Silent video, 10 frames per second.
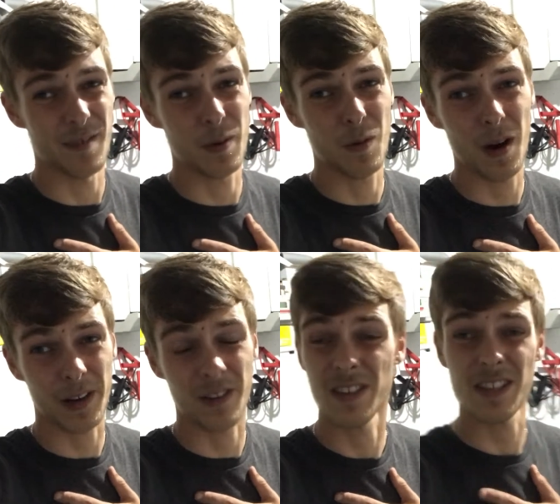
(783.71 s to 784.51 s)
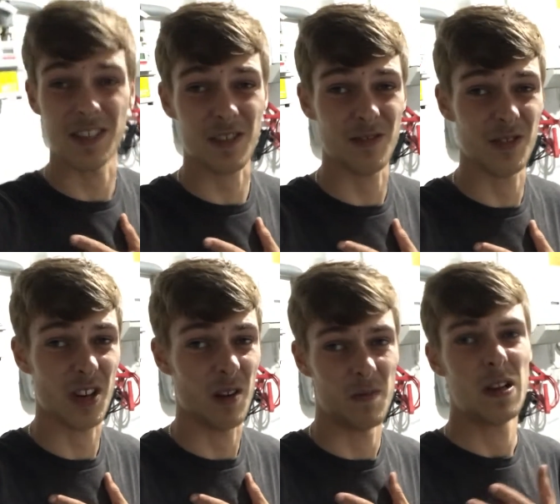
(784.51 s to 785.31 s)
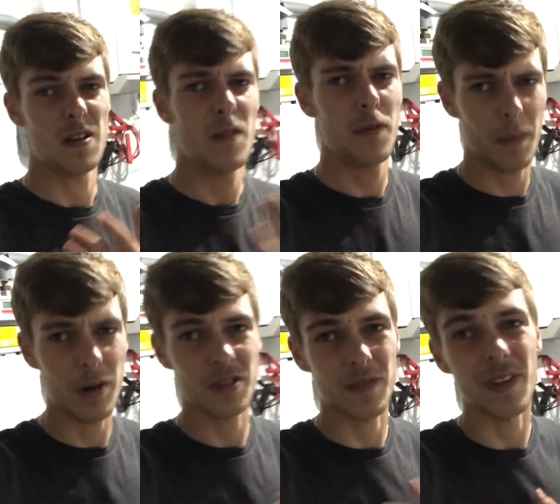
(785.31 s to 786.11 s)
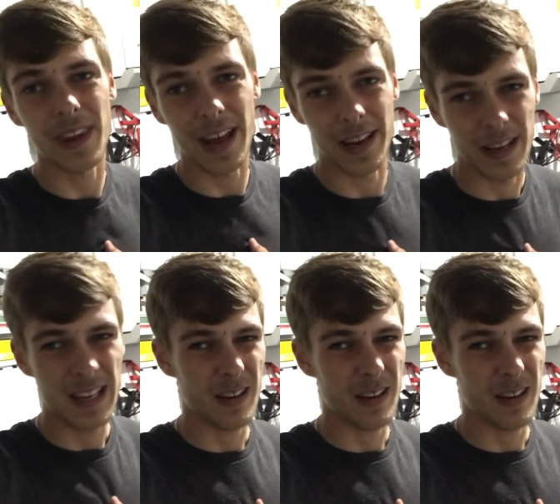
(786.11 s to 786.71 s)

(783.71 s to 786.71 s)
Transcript: I've been working on the centre console for most of the day,